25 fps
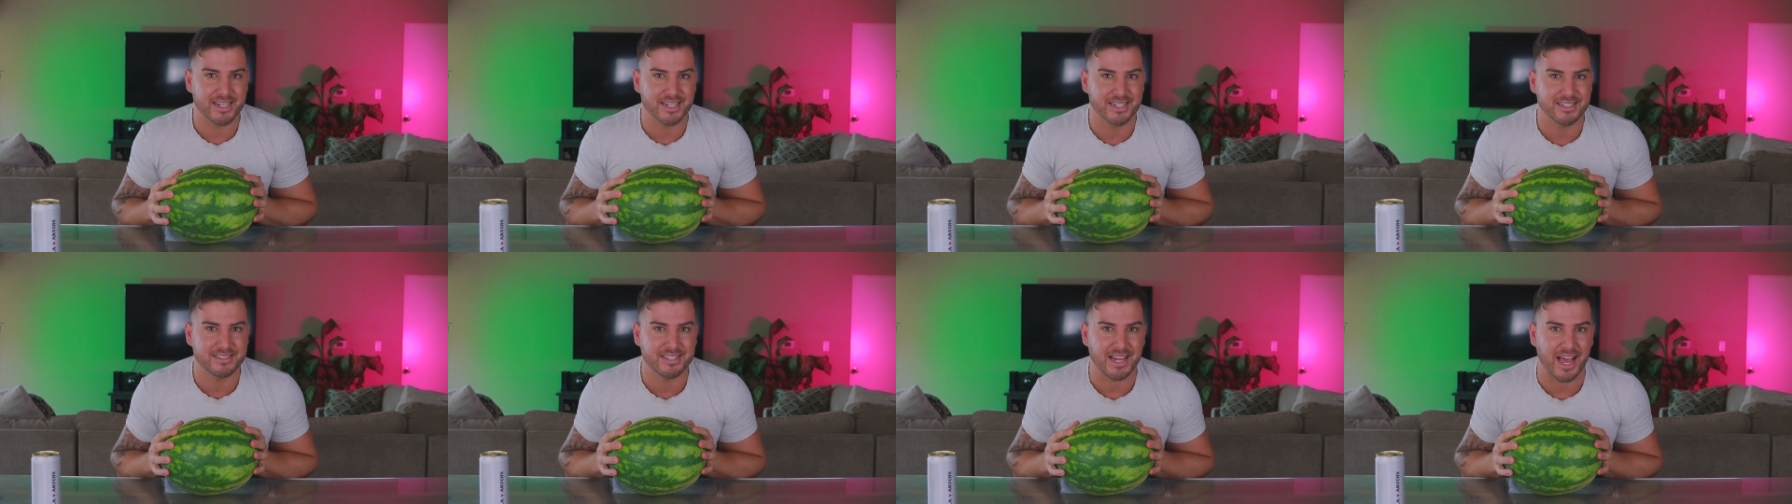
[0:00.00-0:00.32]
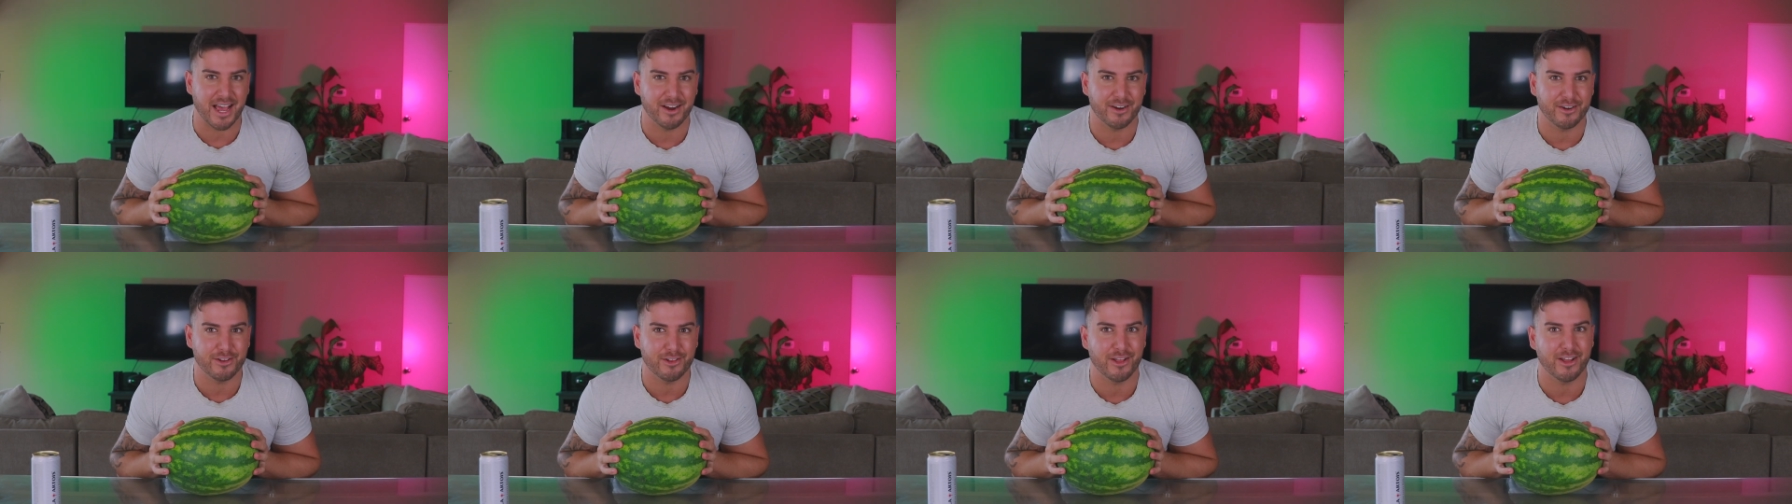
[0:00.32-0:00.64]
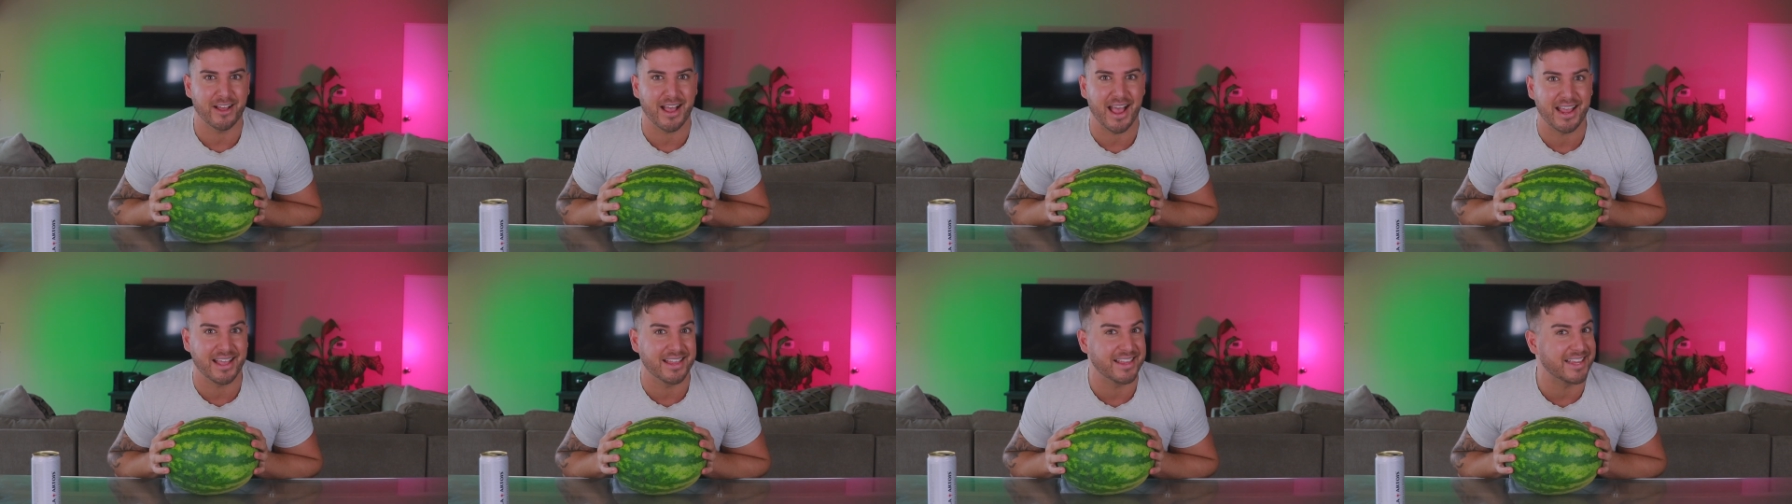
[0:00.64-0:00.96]
entire
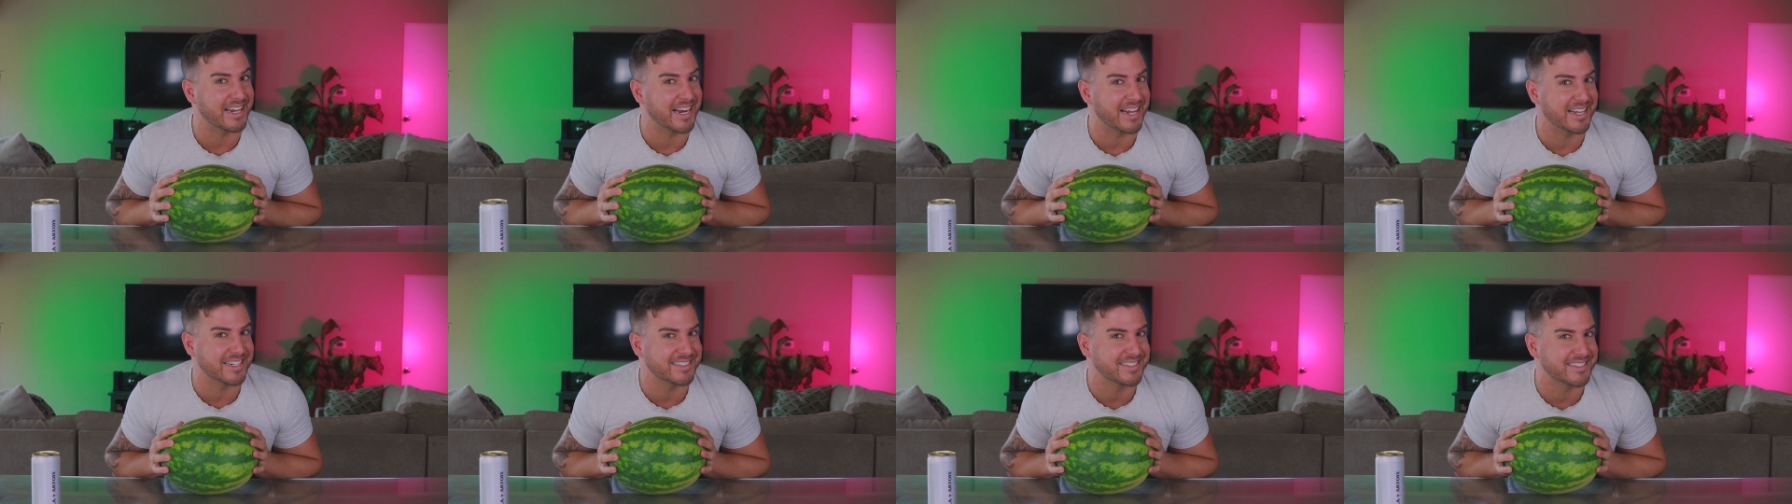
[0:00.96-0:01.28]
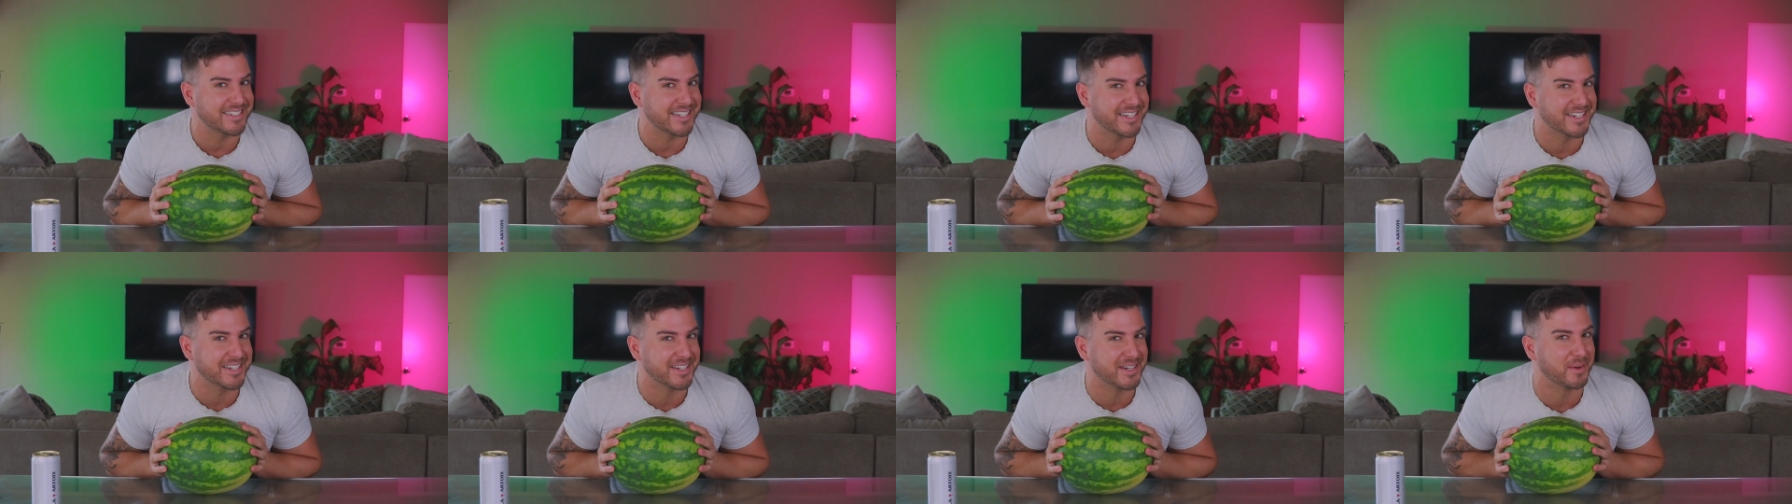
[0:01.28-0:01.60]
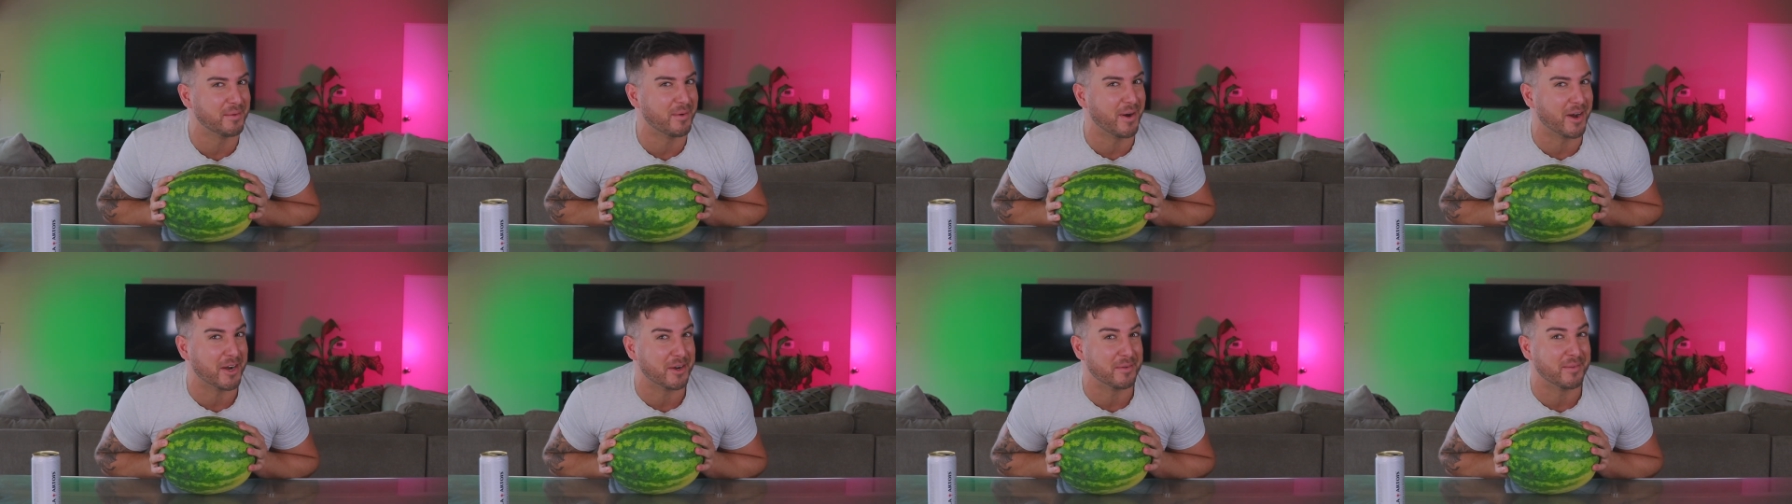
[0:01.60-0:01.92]
Long Island iced tea in
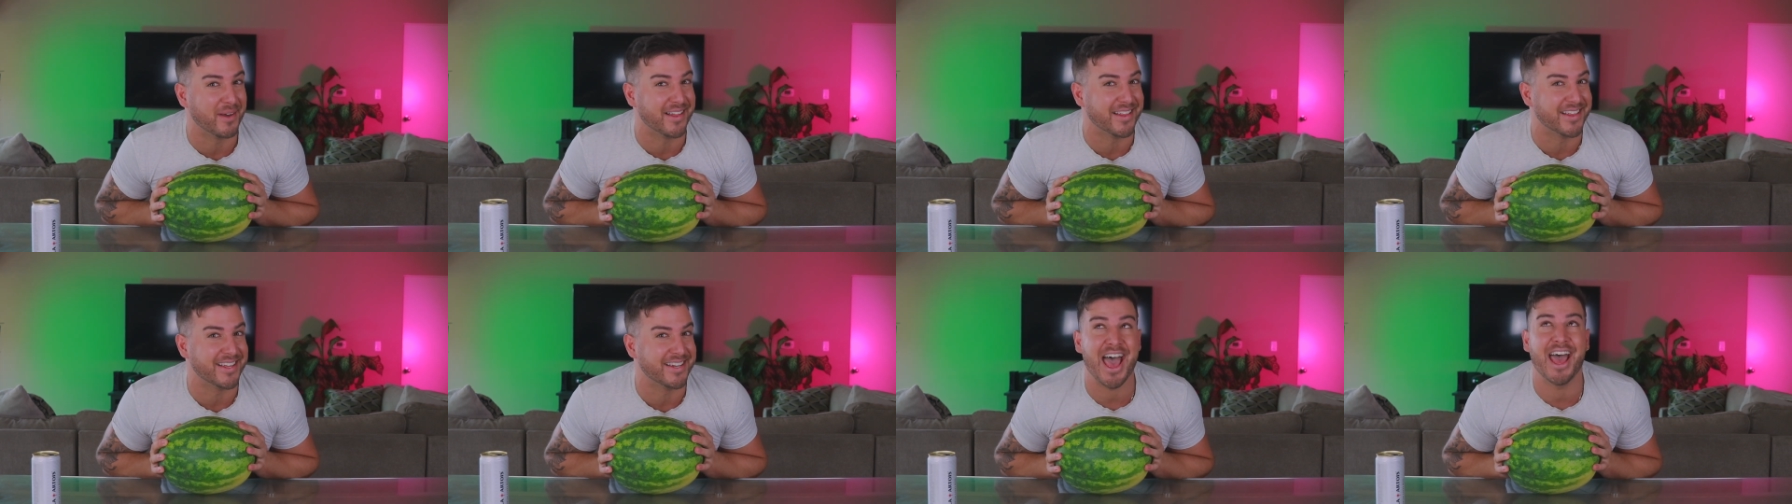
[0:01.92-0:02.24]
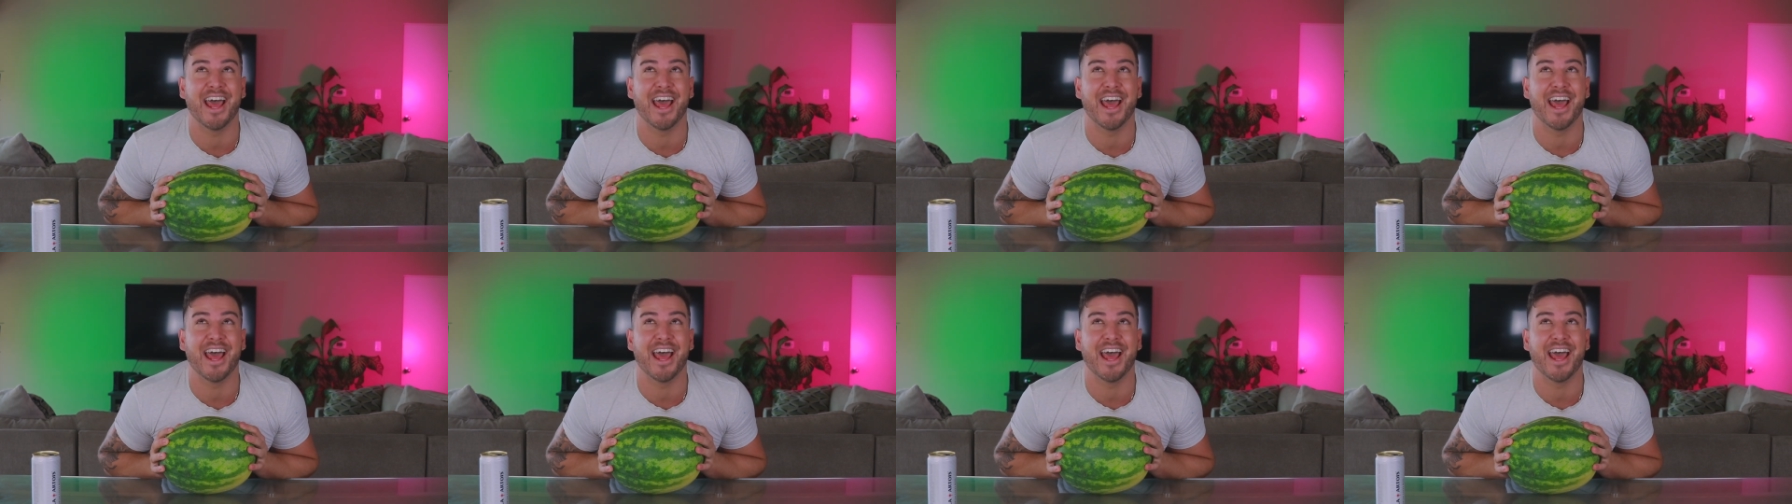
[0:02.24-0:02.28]
a watermelon.